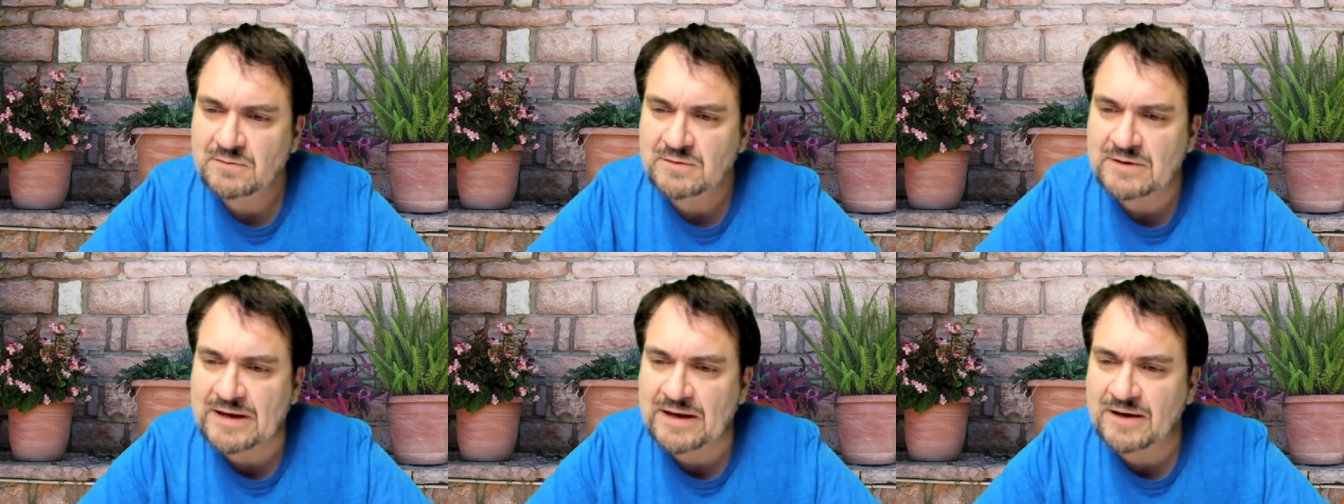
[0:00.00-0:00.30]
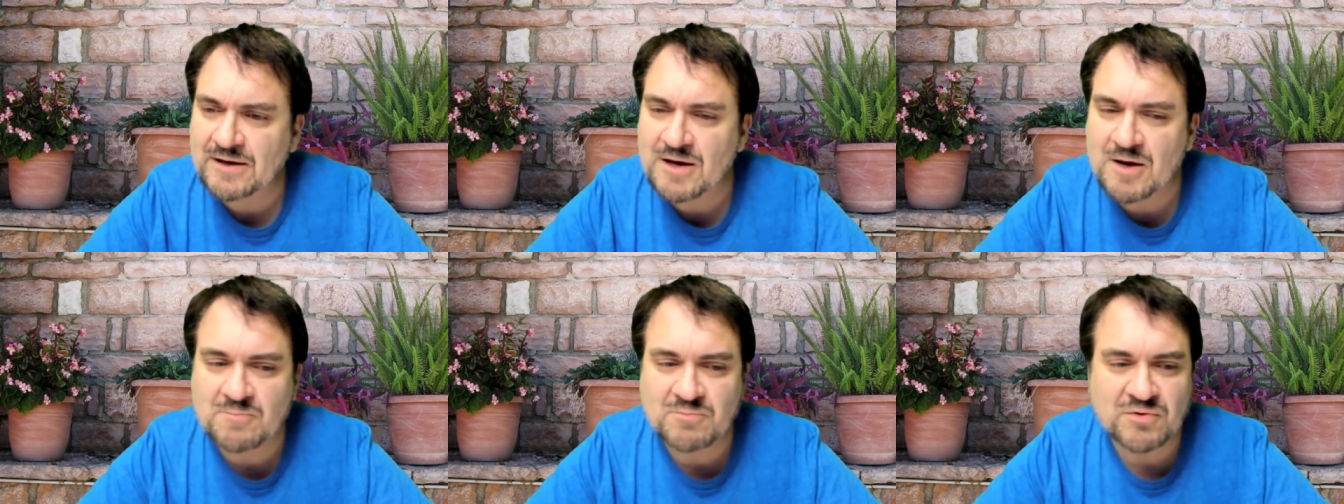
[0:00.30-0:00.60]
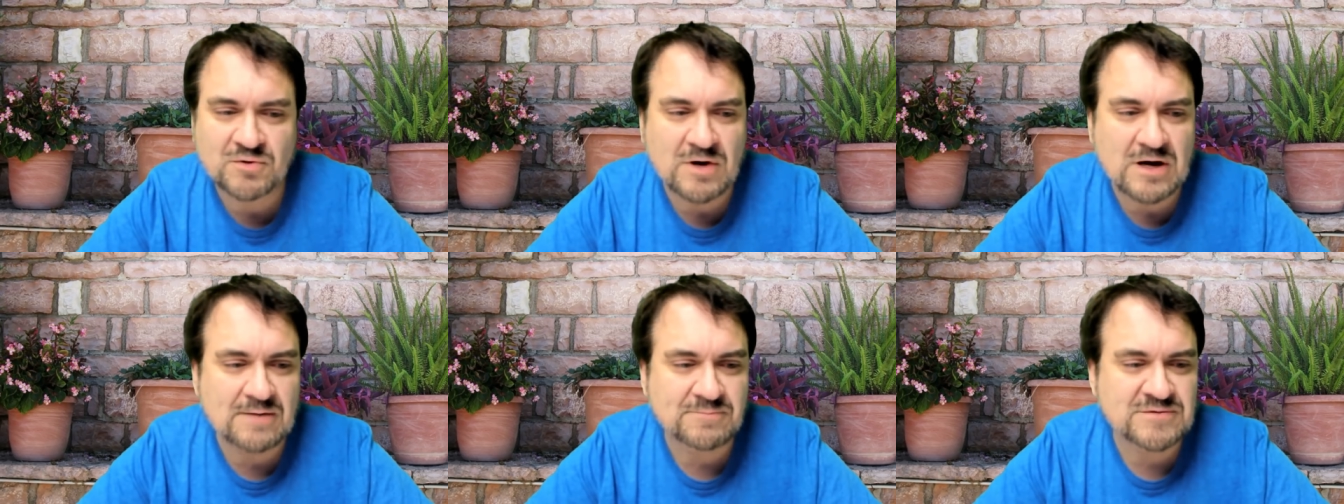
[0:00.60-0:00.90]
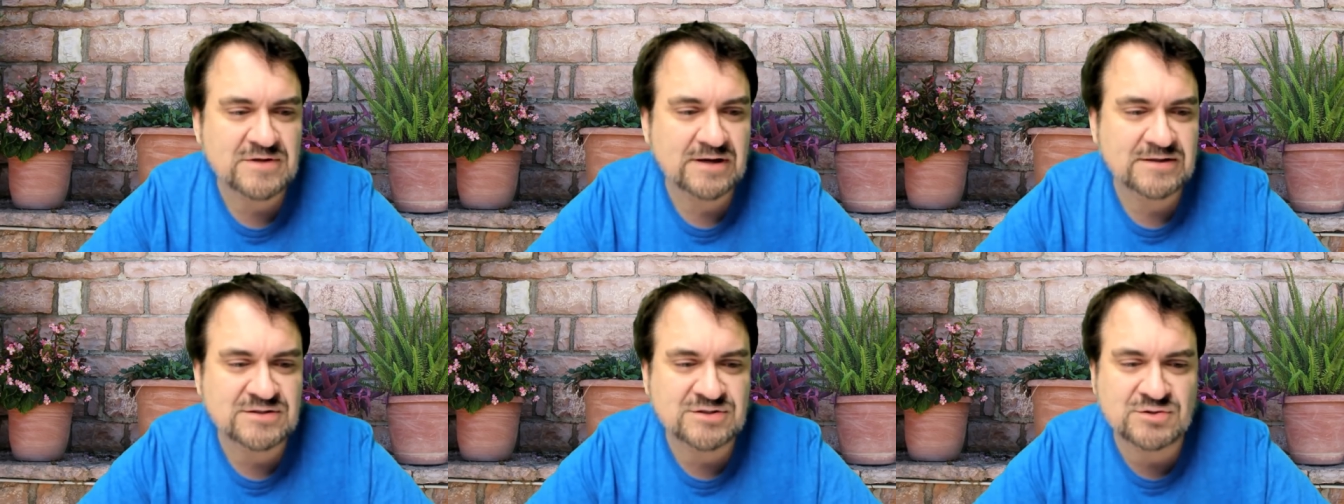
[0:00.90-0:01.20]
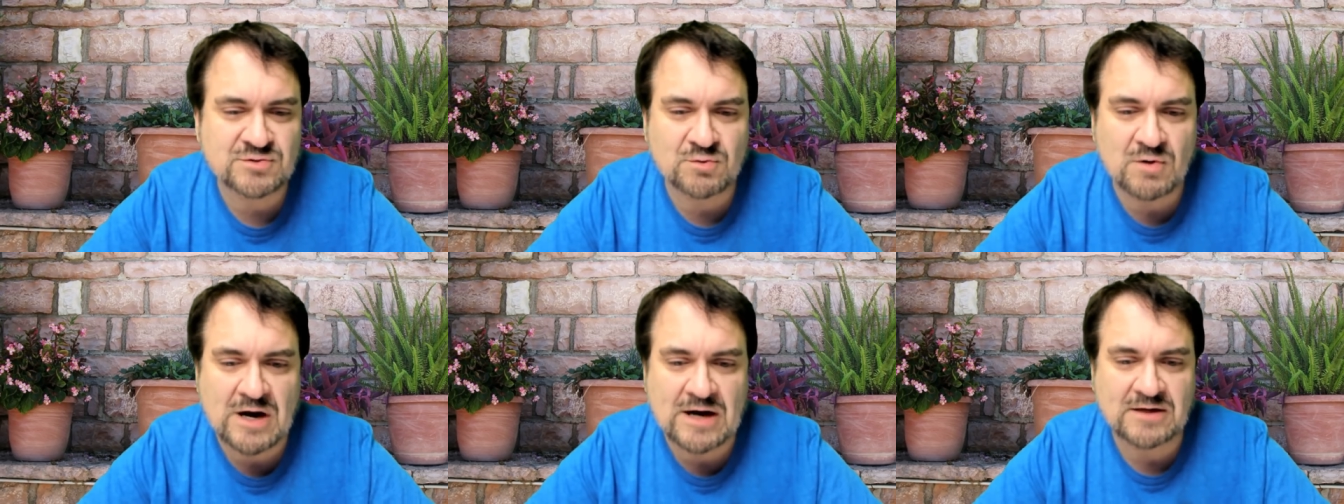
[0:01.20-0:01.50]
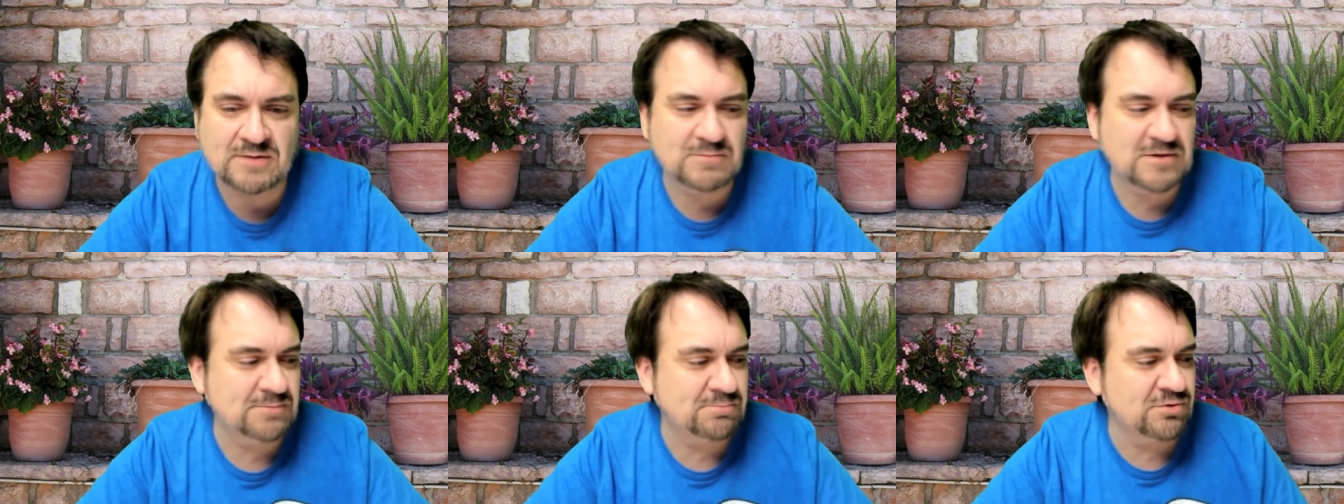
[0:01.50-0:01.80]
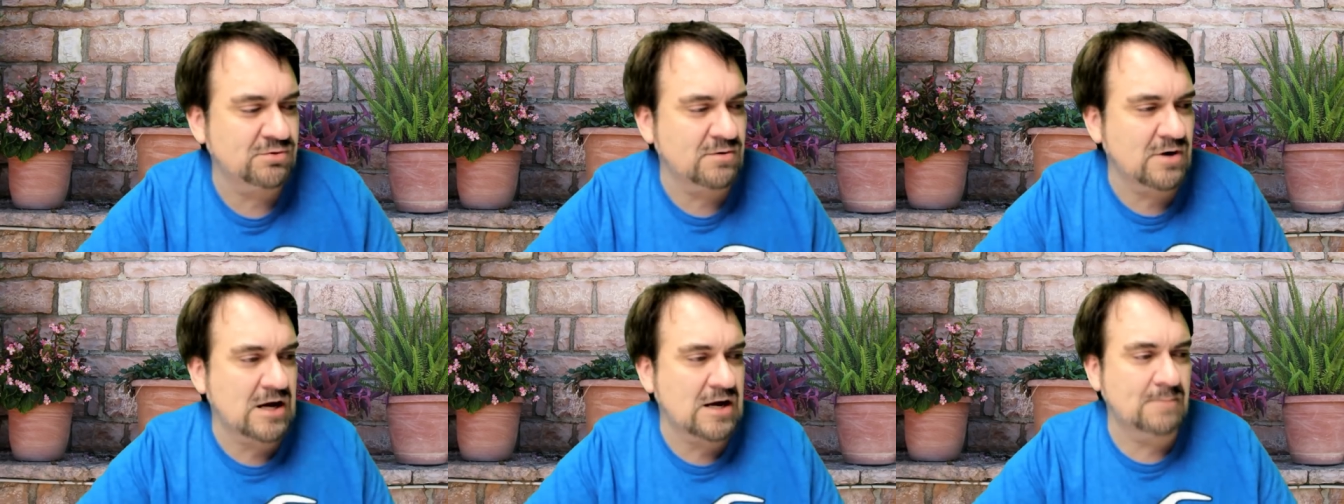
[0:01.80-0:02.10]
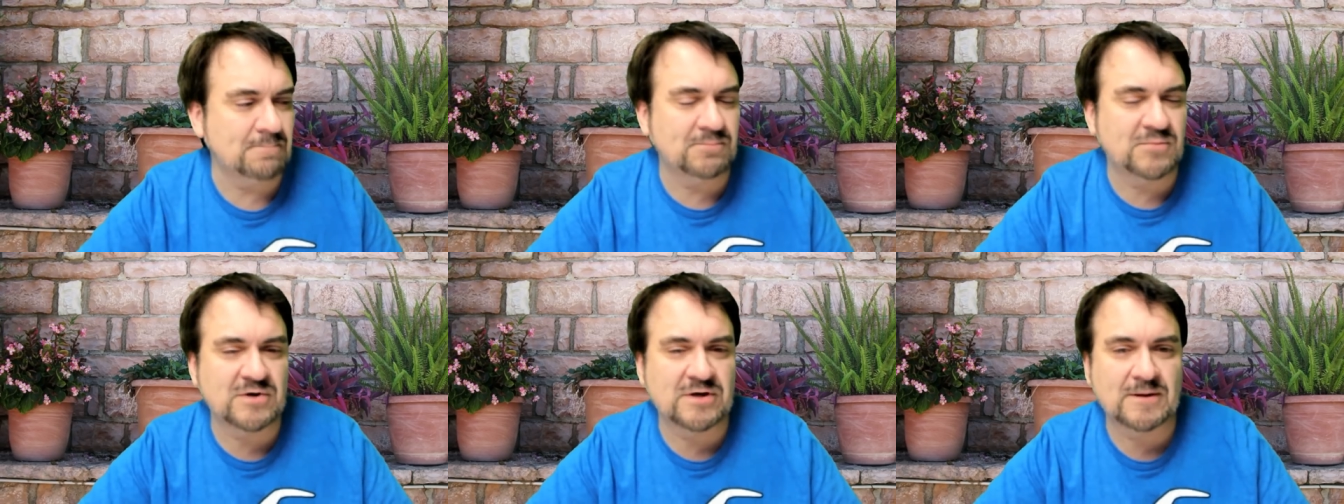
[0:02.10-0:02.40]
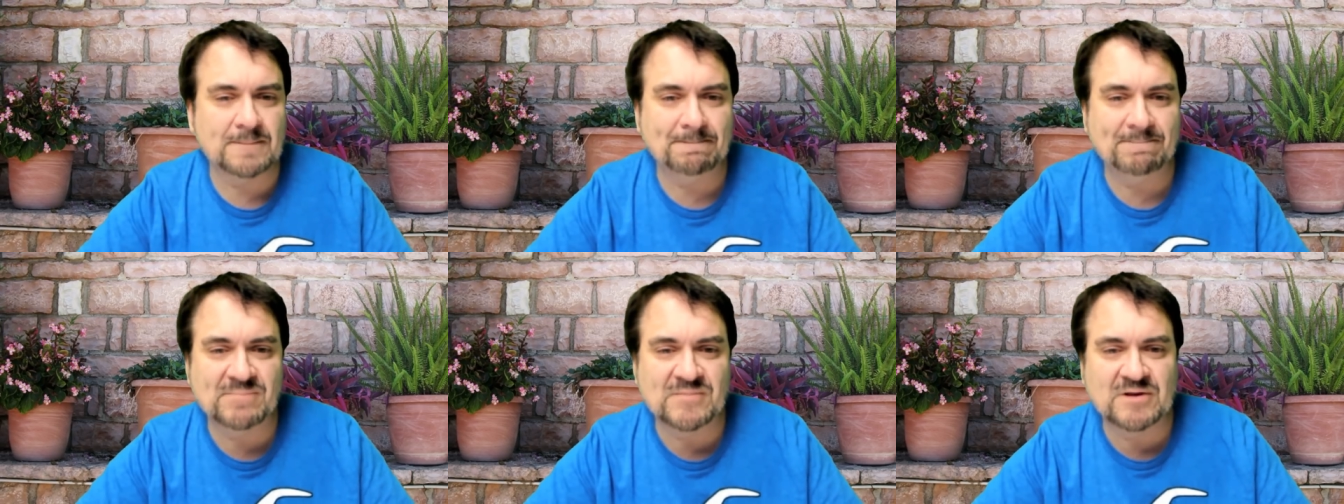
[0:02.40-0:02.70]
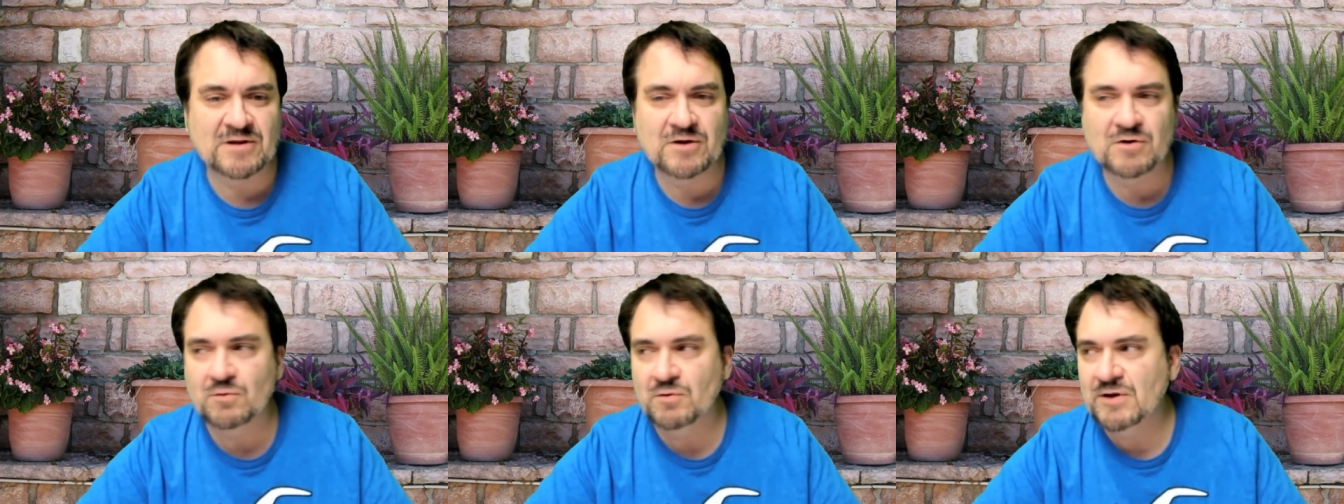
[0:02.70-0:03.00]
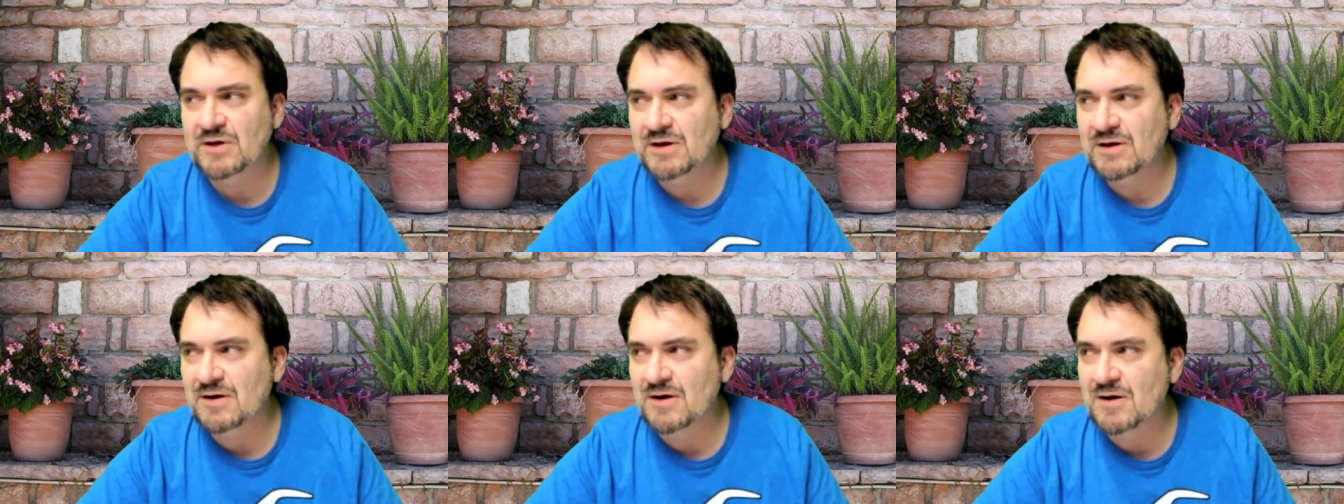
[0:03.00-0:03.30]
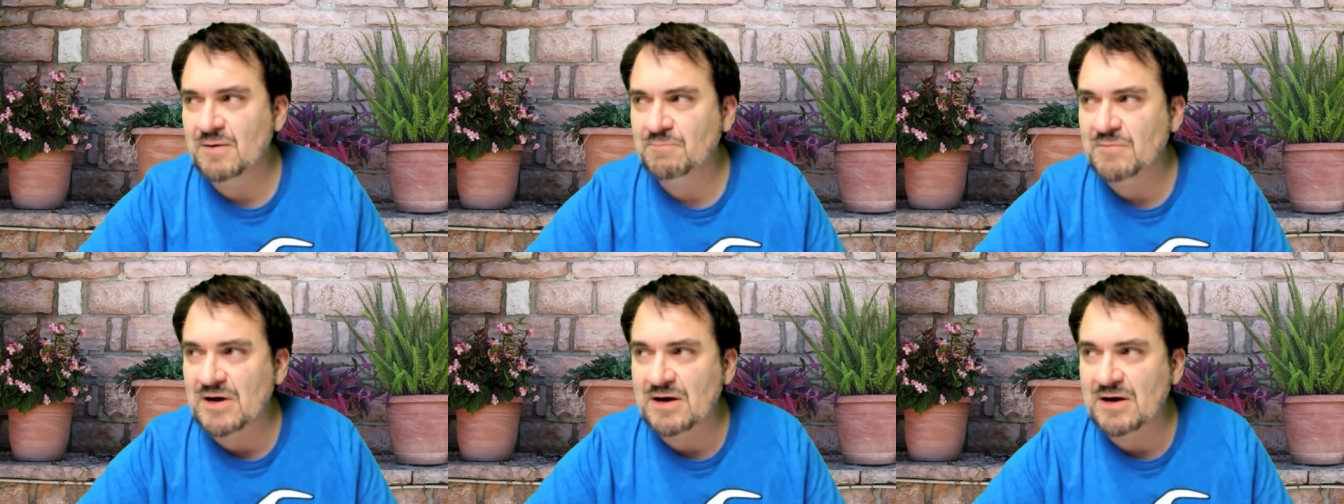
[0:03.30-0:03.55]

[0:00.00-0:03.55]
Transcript: Dang, I'm prompt. I try to be prompt, but literally, um,